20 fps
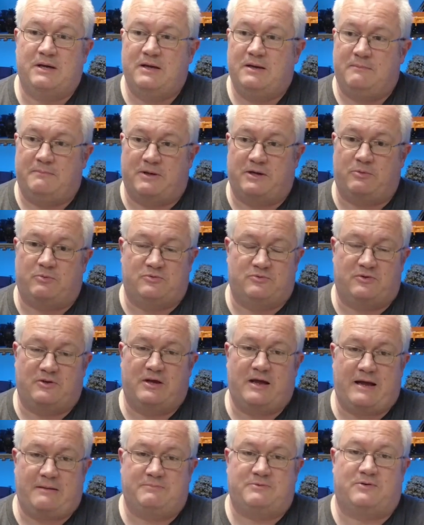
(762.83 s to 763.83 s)
but it was
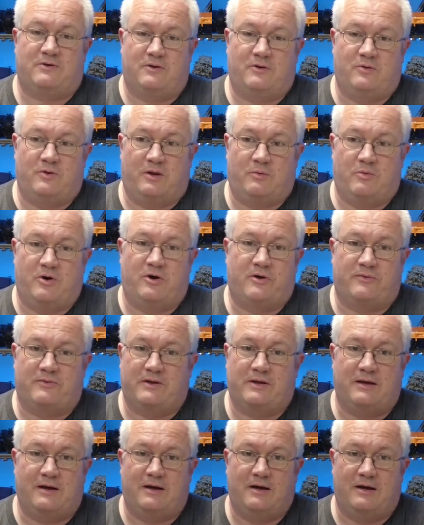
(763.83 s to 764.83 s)
absolutely worth
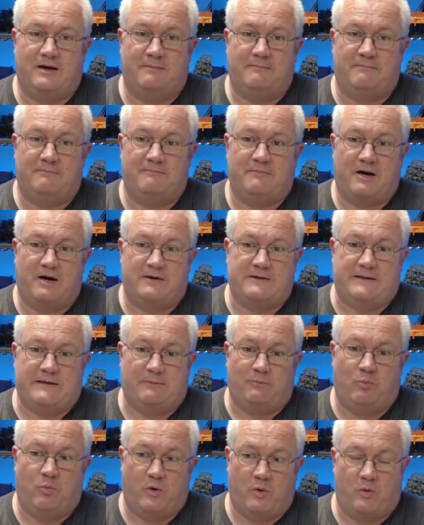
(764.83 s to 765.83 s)
it. I
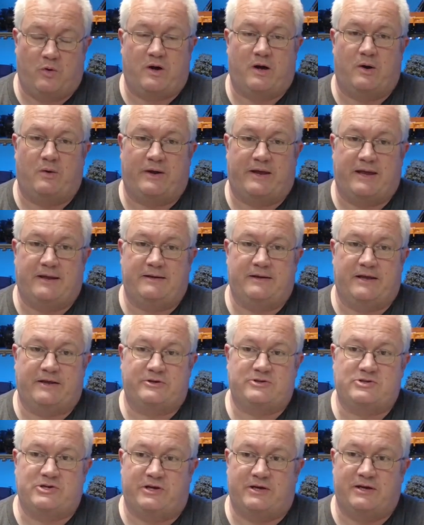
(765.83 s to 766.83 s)
will go again
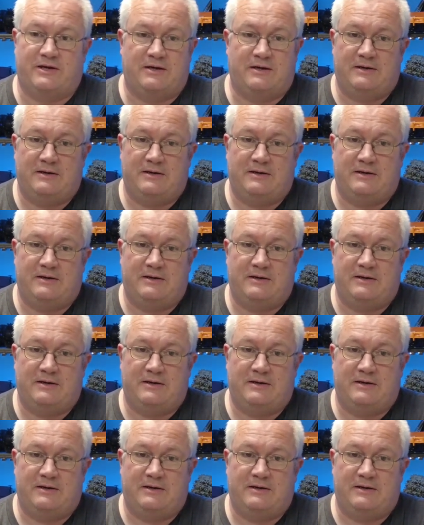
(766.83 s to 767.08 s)
next year.